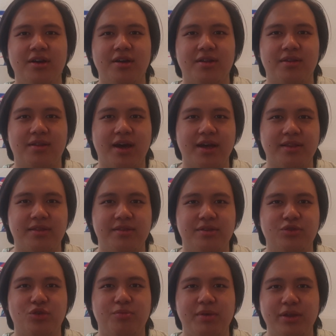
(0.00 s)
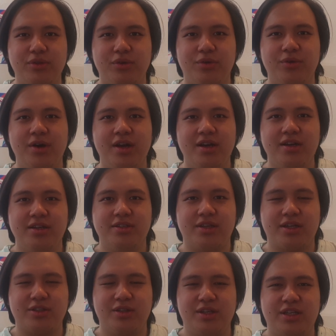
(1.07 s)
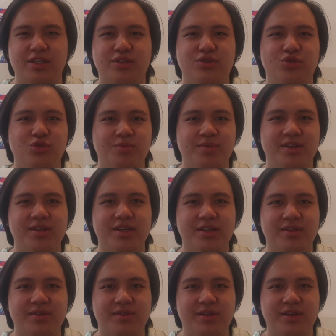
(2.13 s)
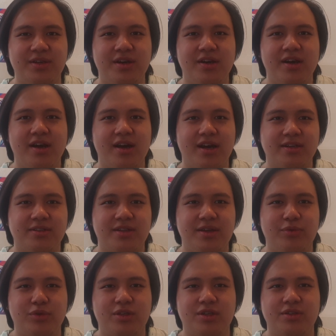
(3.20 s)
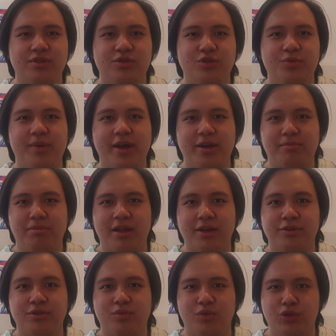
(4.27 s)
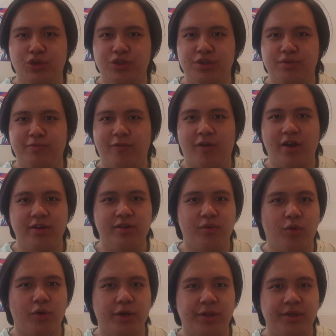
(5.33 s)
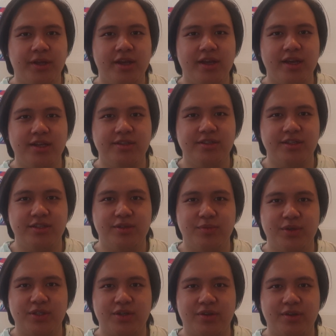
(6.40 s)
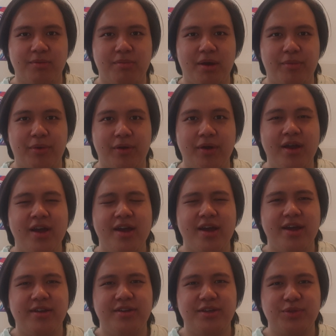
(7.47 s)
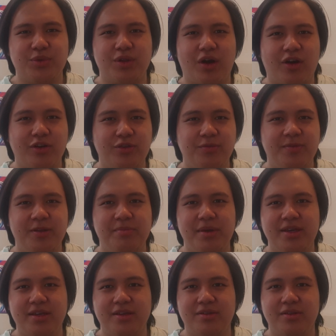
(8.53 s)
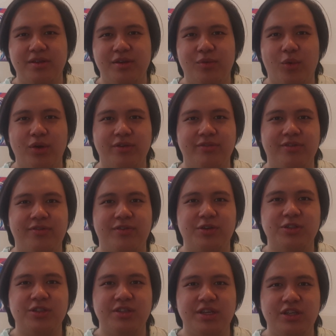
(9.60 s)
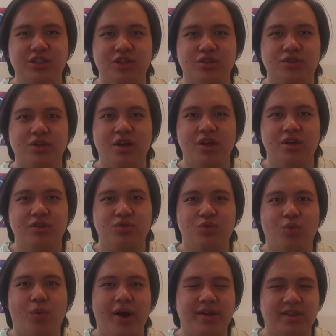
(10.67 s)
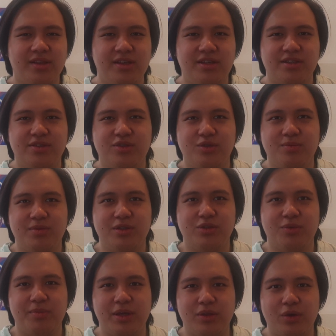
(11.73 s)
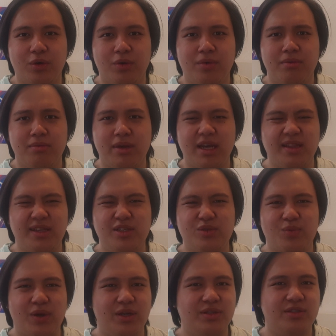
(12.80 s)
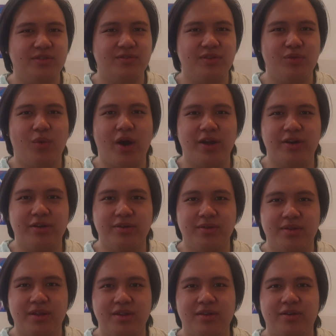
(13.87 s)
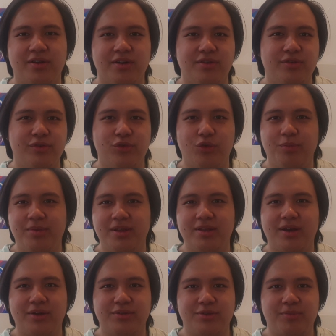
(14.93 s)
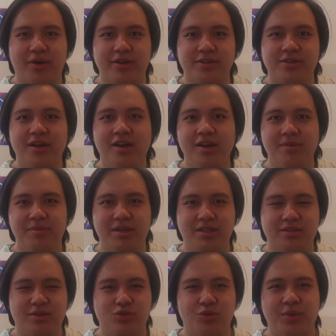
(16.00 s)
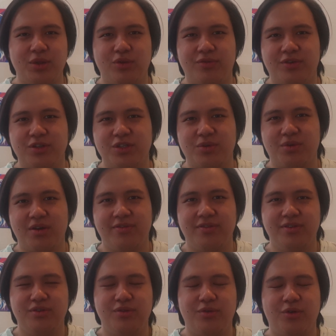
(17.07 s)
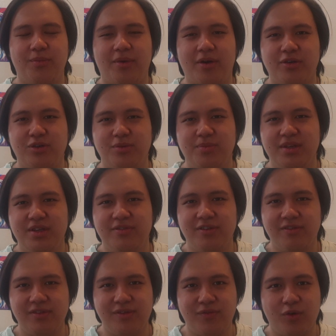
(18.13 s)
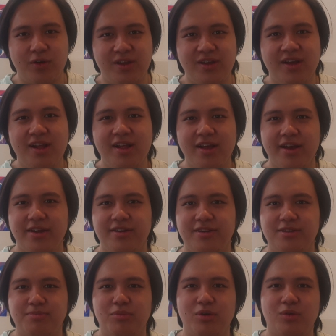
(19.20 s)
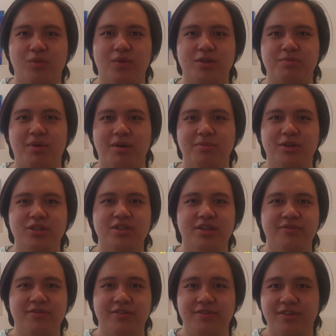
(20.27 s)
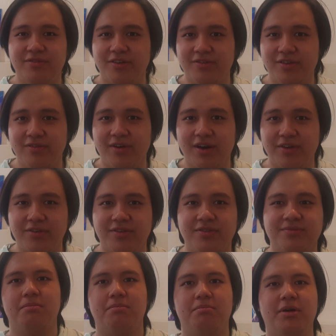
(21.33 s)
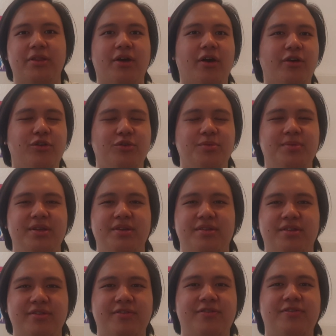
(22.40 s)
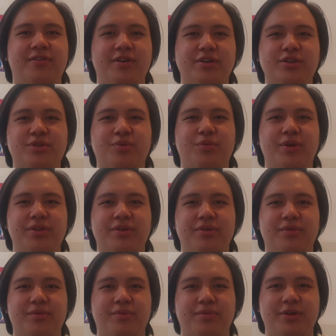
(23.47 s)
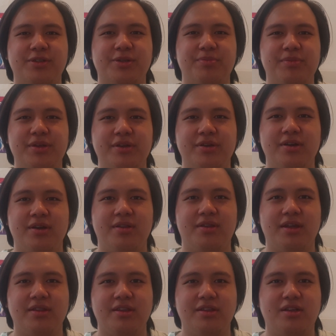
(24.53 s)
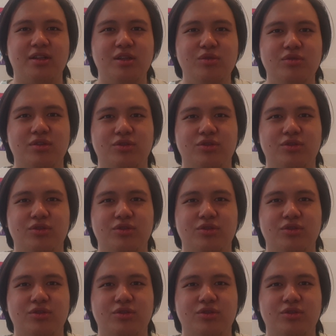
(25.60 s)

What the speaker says: that the tomato is actually consumed in Italy as they would consume eggplants, which is fried in oil and seasoned with salt and pepper. And this would arguably make Italy one of the first nations to widely consume the tomato, at least relatively wider than their other European counterparts, because the tomato first arrived in Europe arguably in 1540 and this book was published in 1555. But arguably the first written recipe that includes the